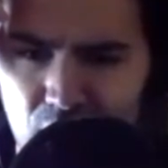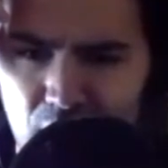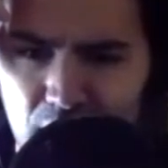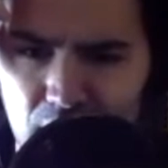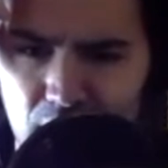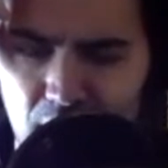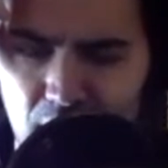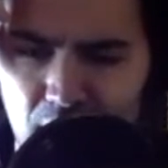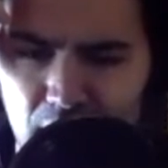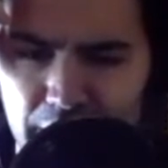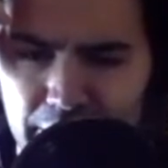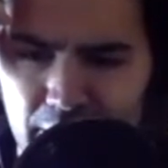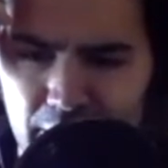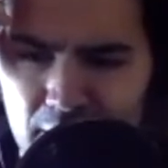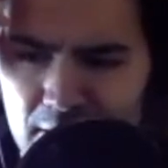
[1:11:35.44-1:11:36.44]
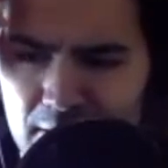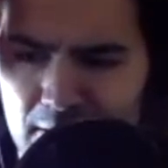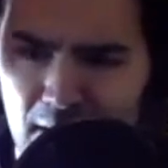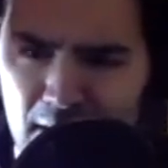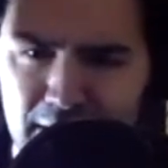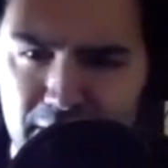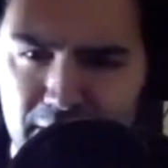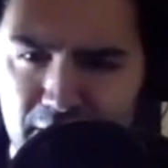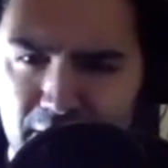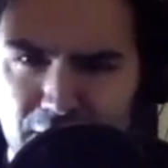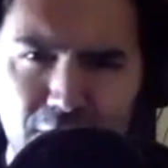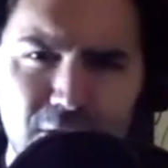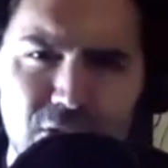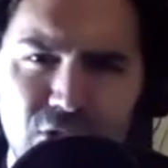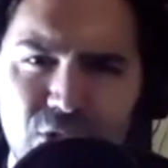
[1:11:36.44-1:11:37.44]
uh, got an urge
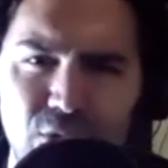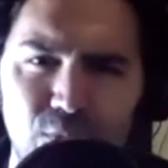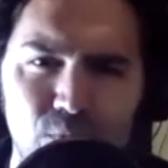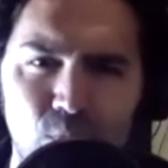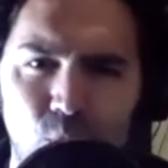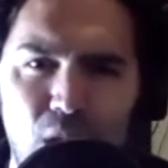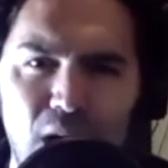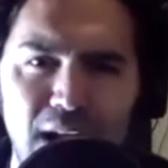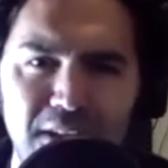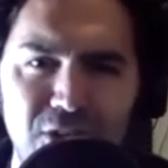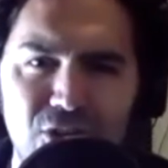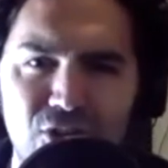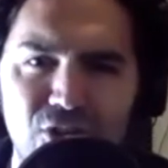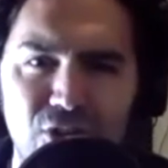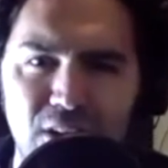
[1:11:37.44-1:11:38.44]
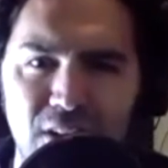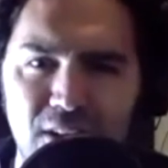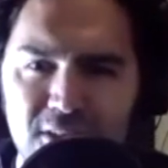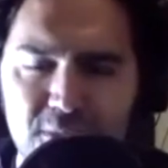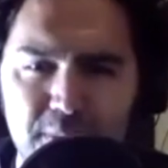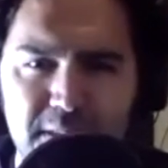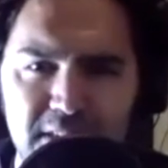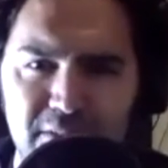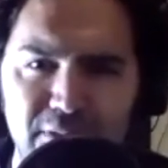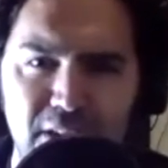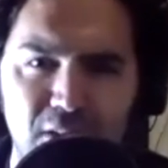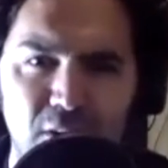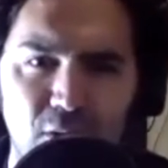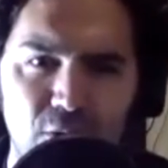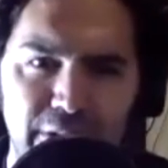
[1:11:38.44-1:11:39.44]
to watch a specific
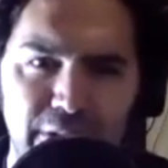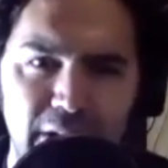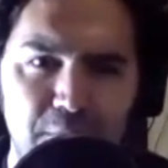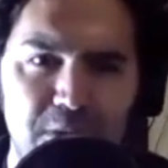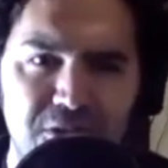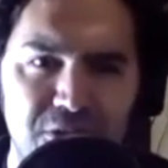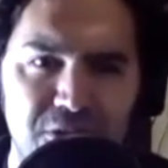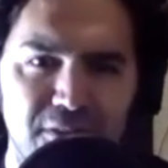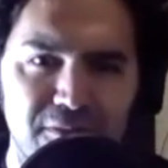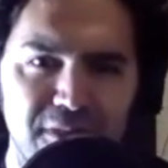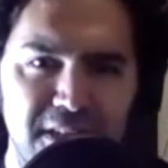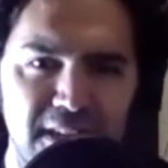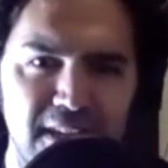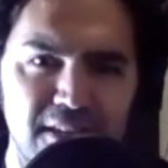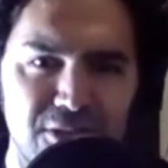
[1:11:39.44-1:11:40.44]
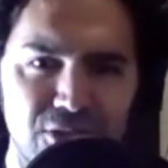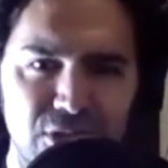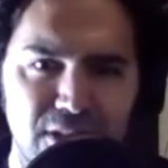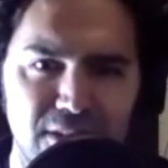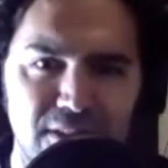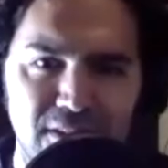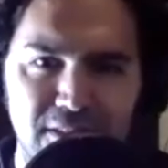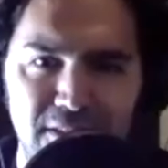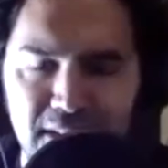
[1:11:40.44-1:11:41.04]
old episode of T N G, the next